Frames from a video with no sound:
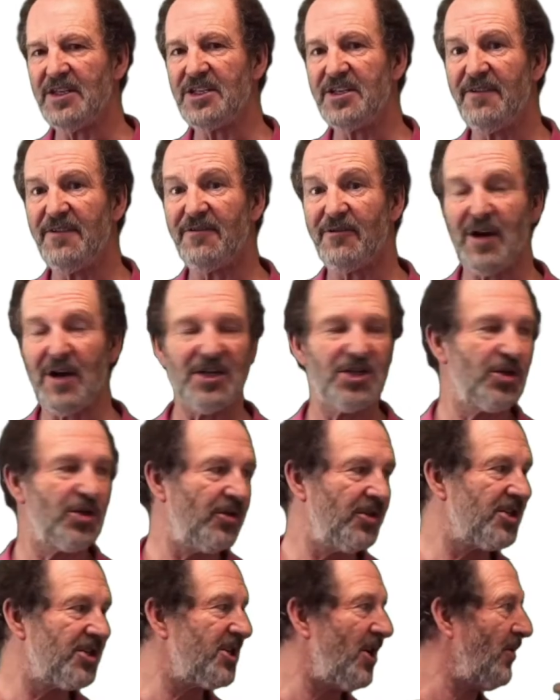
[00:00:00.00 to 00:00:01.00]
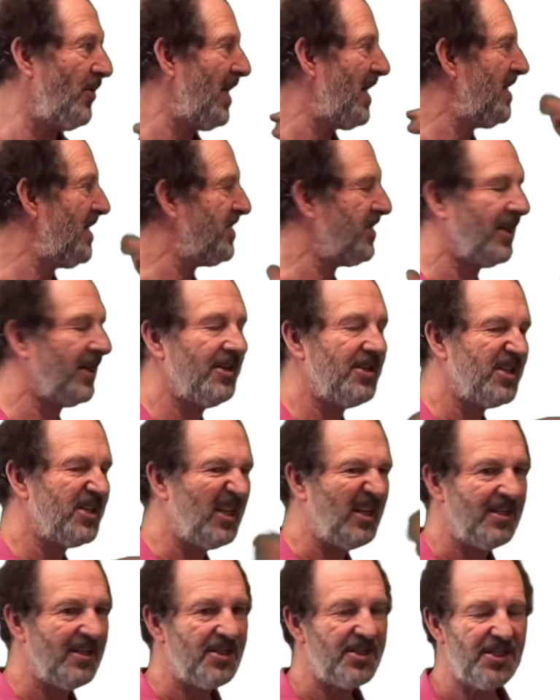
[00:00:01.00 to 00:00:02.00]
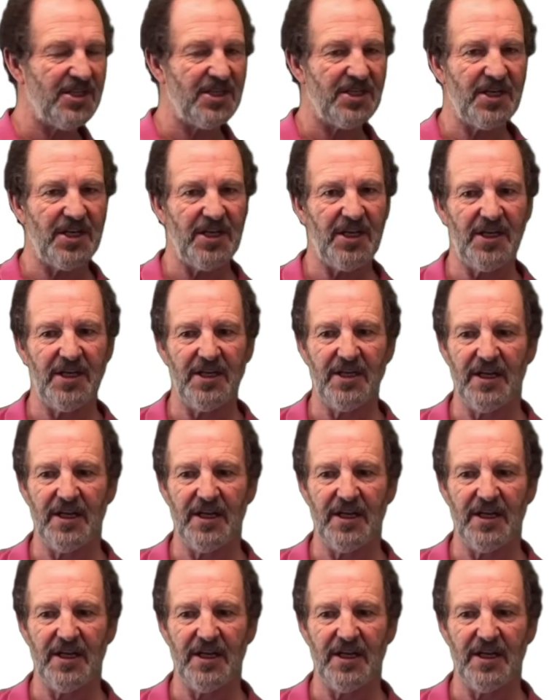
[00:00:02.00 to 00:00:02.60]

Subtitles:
differential solar heating. You see this is just a